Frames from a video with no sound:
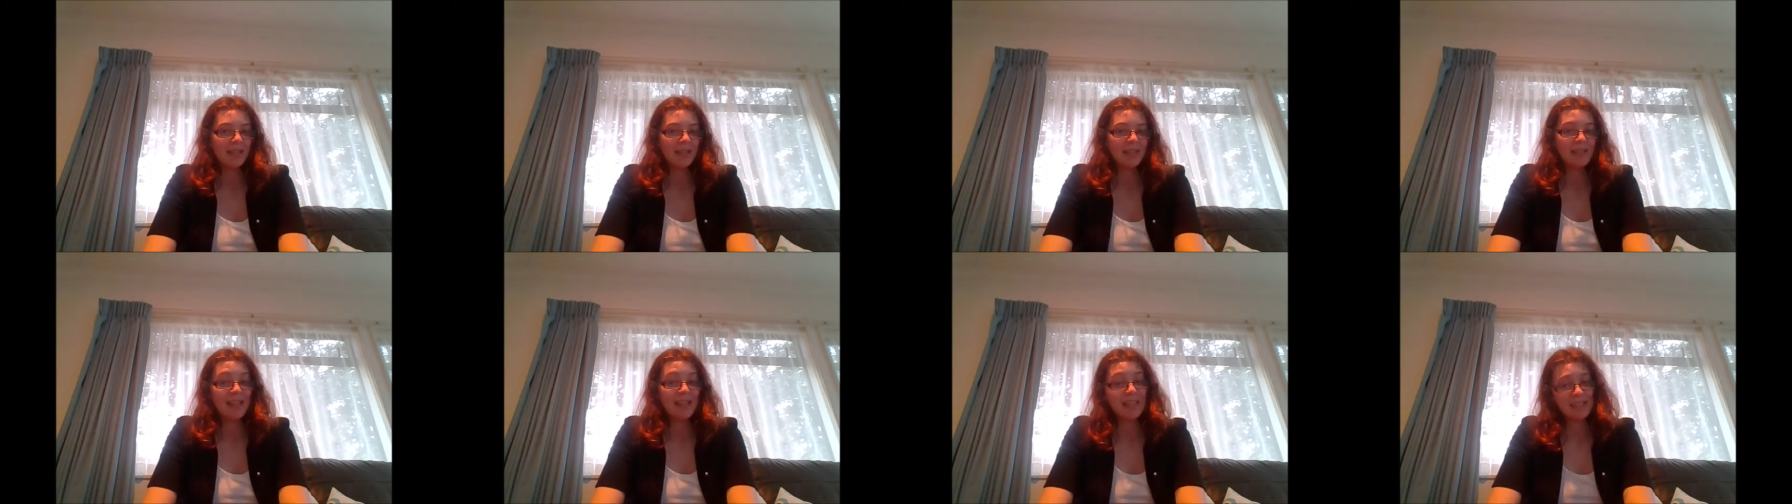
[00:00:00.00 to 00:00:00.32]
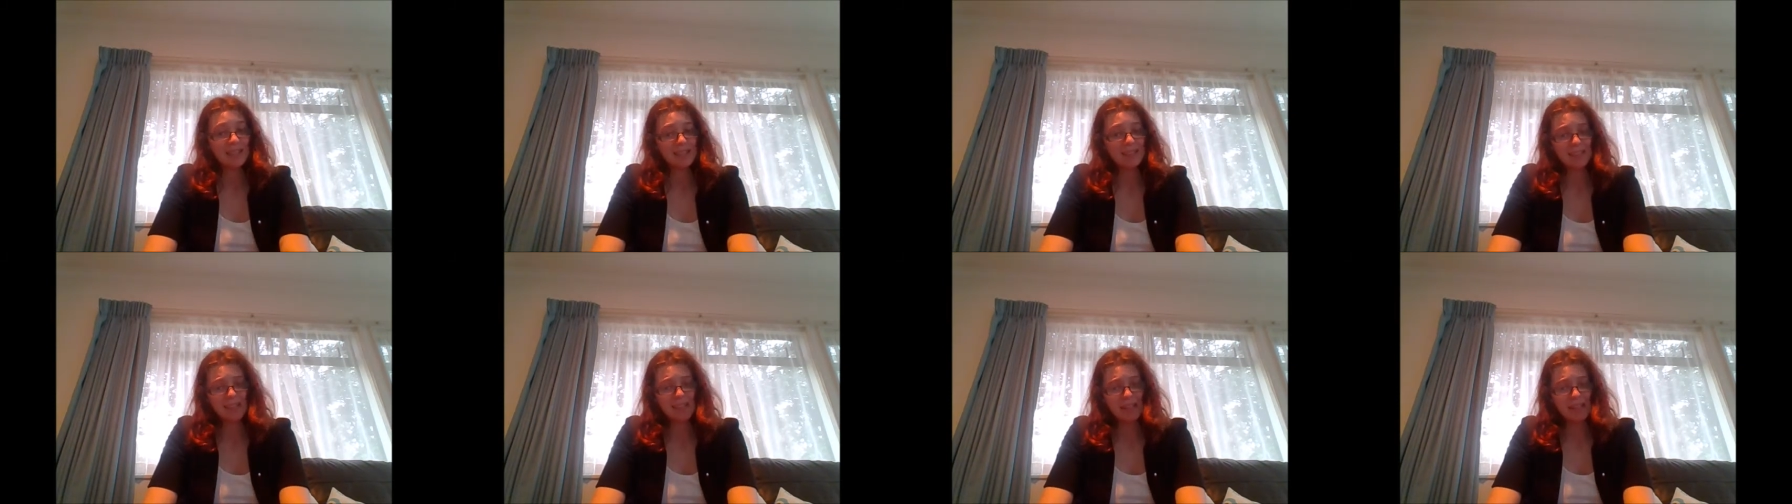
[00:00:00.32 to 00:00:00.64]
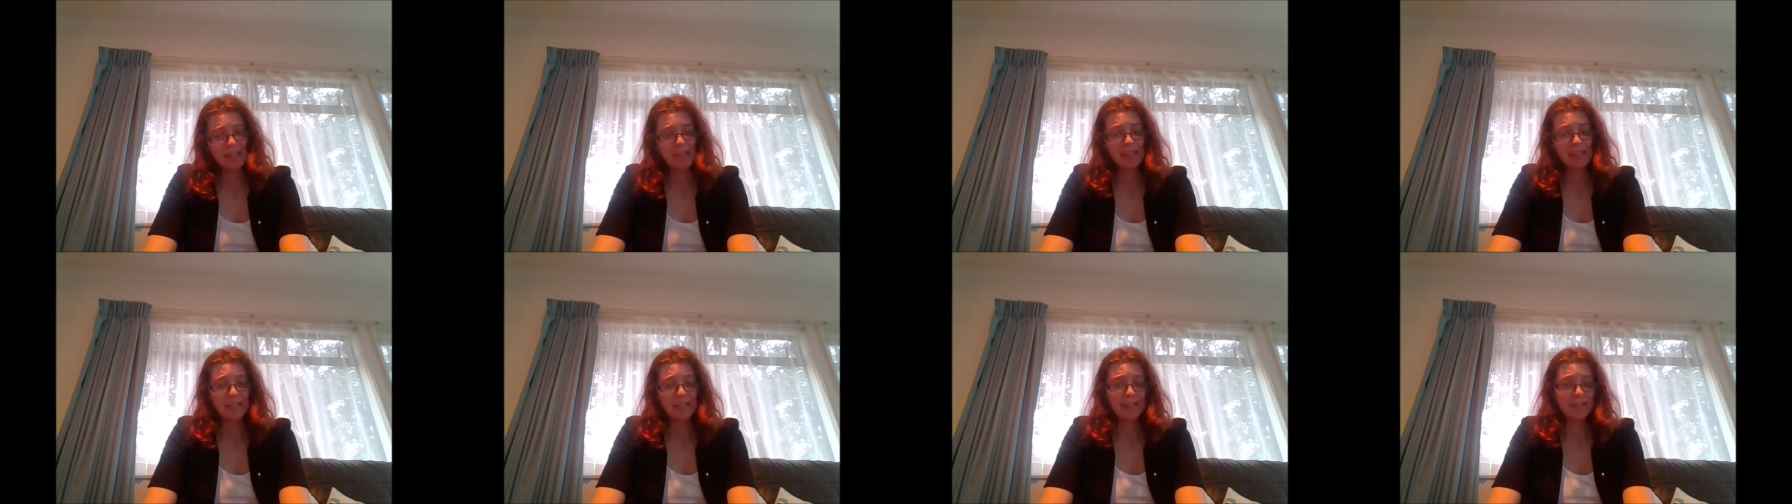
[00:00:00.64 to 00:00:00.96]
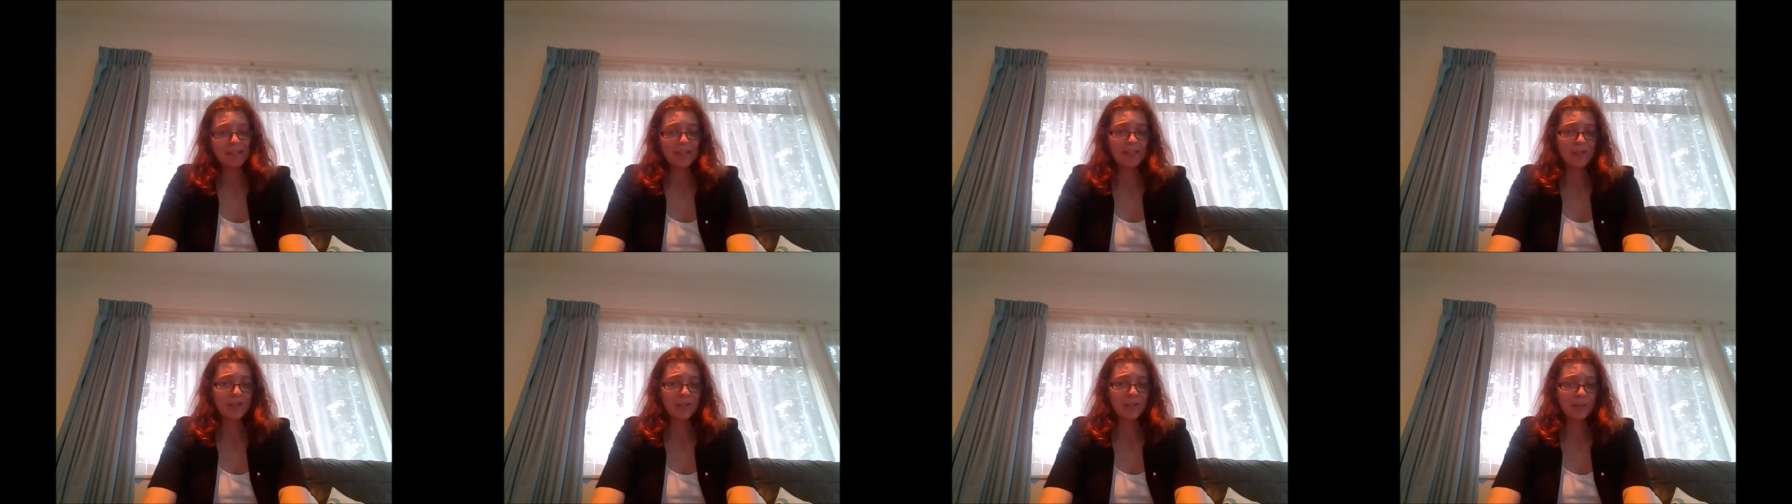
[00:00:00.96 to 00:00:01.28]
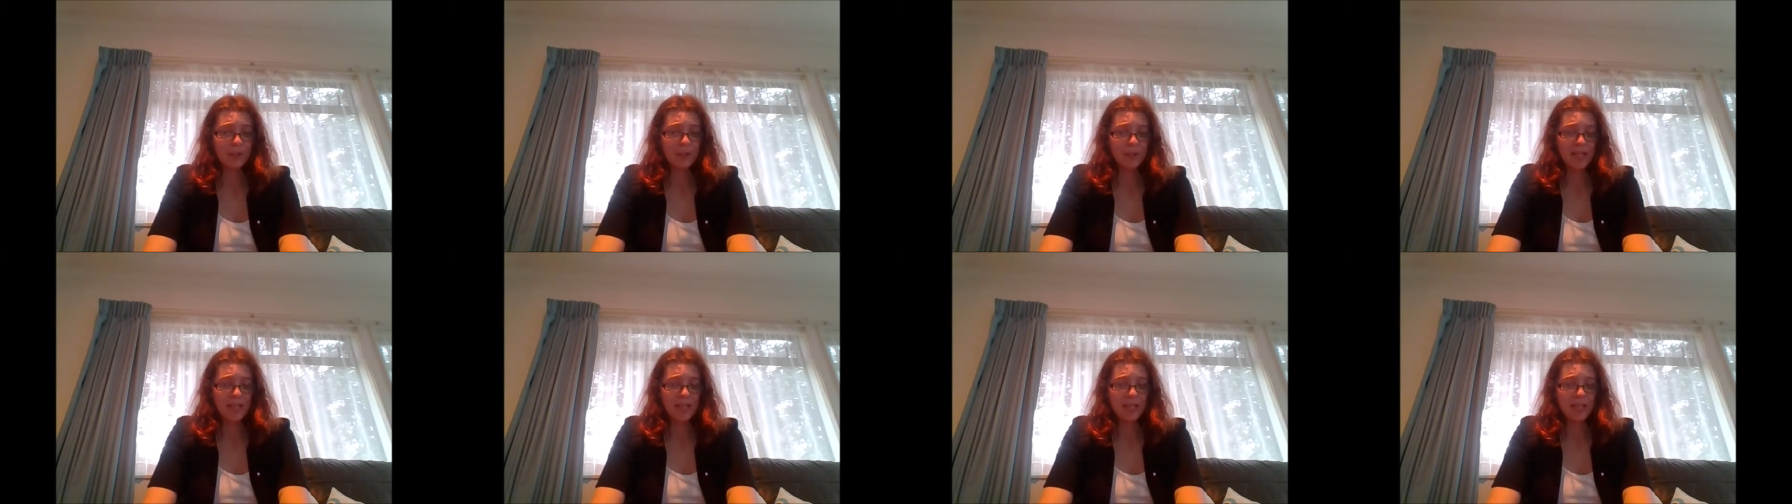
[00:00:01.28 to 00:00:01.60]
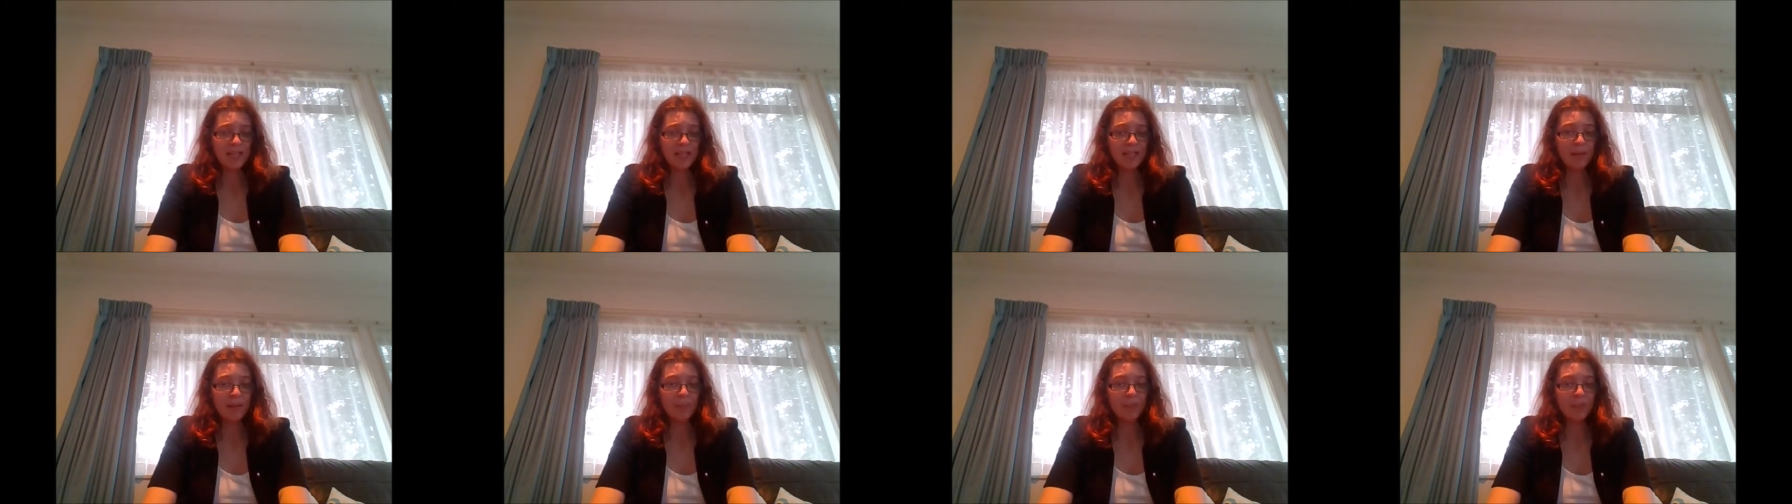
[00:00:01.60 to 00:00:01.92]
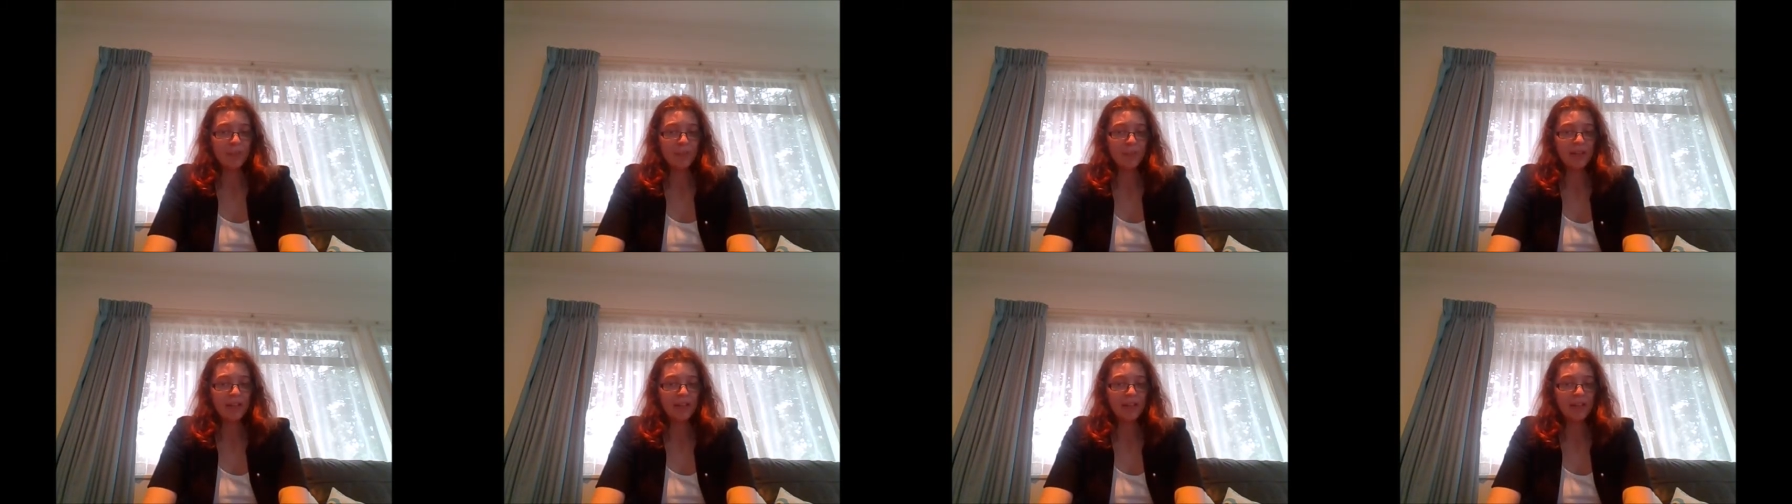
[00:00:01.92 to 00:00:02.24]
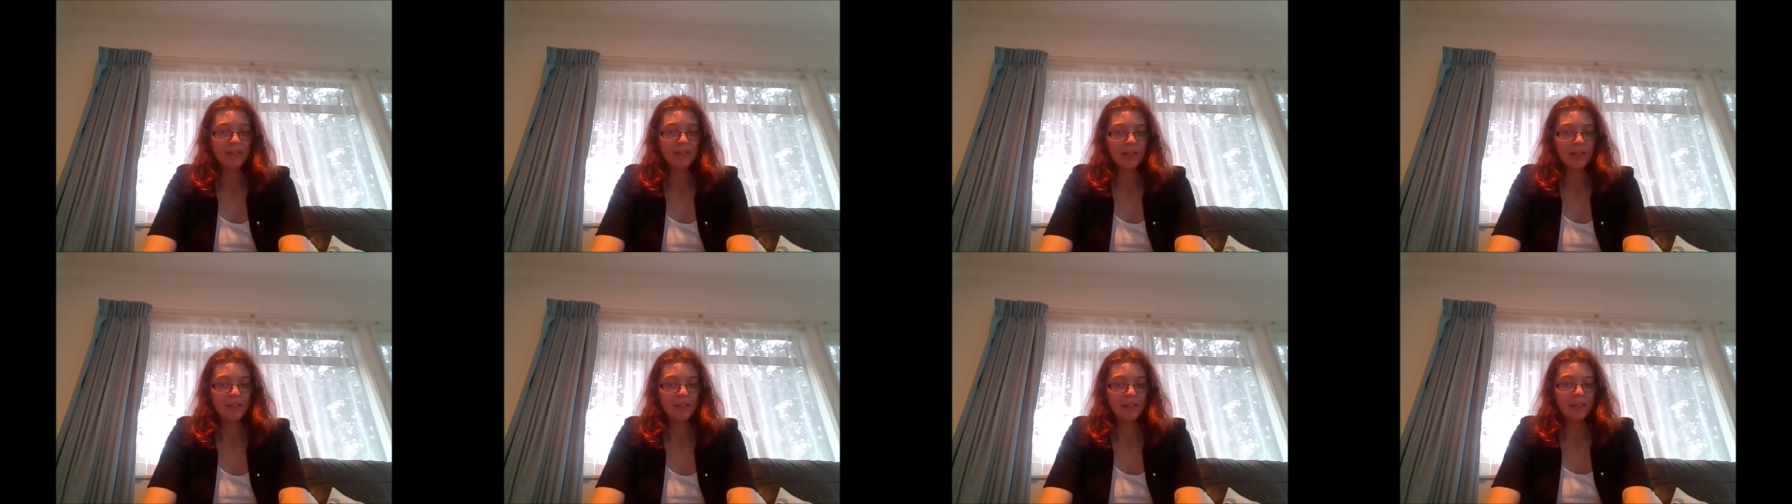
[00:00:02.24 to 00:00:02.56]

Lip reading: that side of things is when you get to that point,